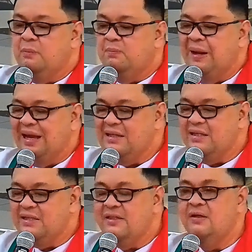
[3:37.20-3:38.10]

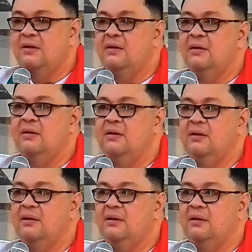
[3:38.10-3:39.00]
blessed
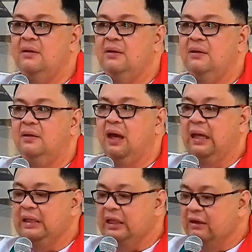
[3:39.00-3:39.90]

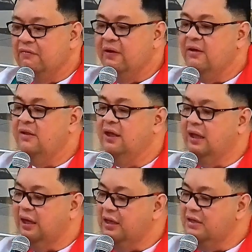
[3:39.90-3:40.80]
and given the
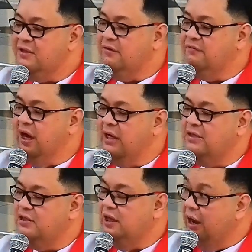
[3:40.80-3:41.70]
grace of
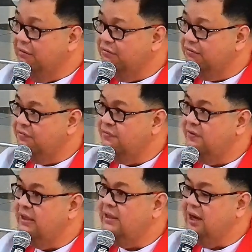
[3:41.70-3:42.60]
God's love
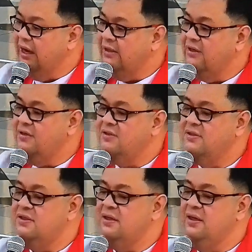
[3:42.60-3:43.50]
and
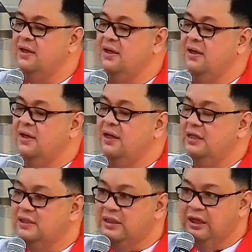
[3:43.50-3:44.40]
kindness,
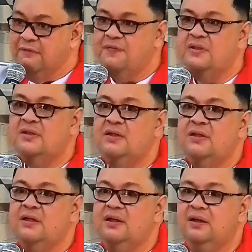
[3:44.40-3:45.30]
his gifts,
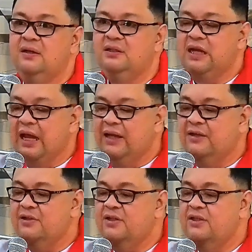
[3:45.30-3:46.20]

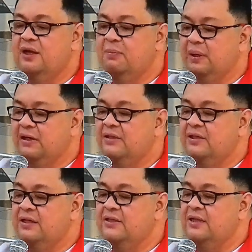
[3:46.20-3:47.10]
talents,
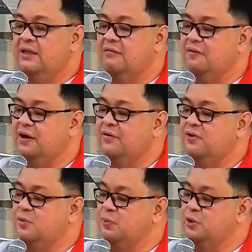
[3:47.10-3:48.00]
abilities, and the
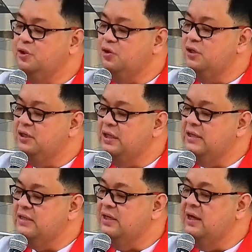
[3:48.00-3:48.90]
various
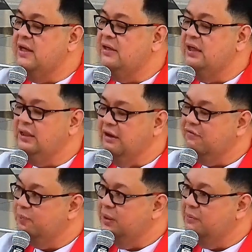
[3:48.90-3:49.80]
opportunities that
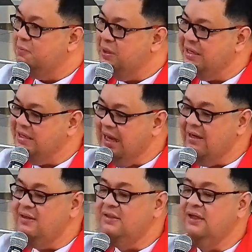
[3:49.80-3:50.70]
have been
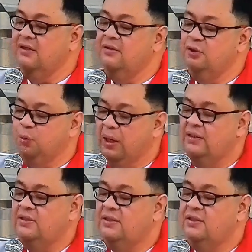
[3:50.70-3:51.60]
presented to
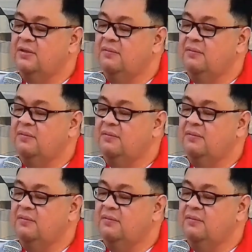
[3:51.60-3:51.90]
us.